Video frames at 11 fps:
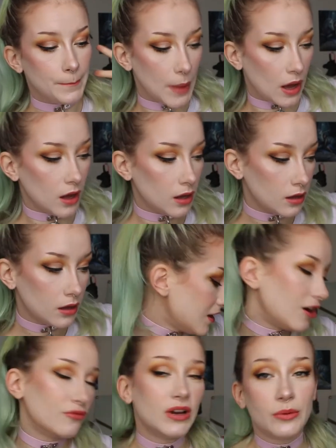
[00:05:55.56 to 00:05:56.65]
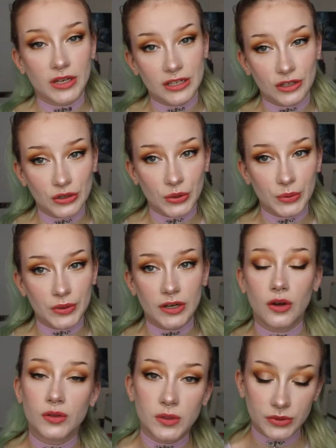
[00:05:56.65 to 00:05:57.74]
but I really wanted a new one. I
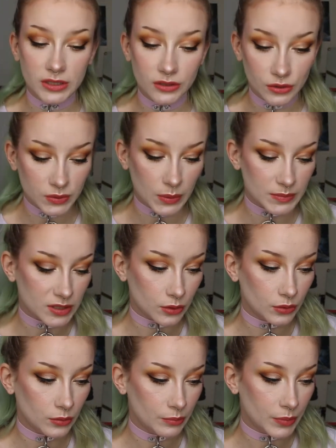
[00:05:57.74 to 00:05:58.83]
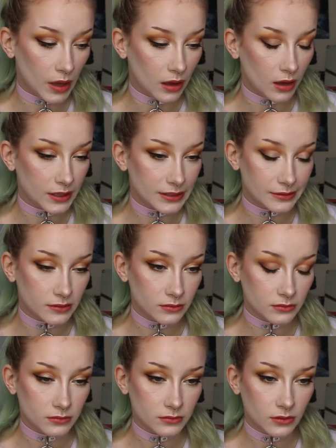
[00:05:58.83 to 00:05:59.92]
also wanted a new swimsuit, but I didn't.
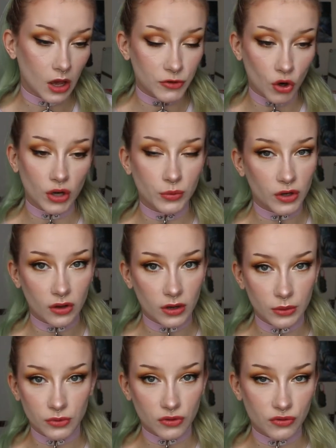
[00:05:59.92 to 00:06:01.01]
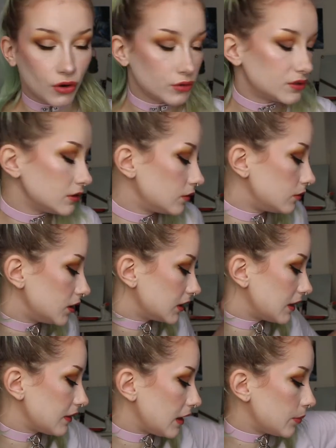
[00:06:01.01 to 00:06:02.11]
I've tried one on and it was just gross, so I didn't
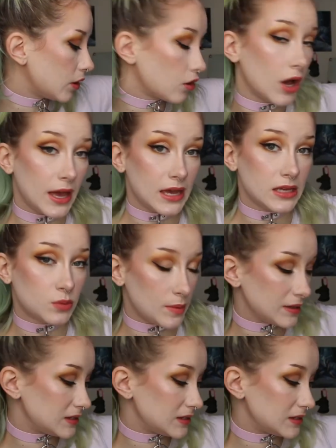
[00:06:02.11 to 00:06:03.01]
get that. But I got a swimming